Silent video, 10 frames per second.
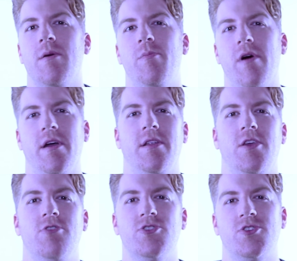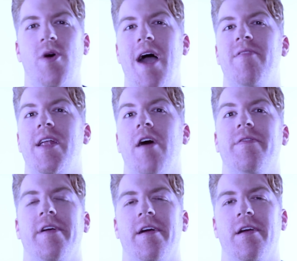but you just don't have that out
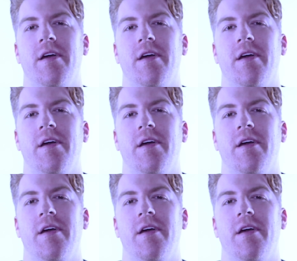there.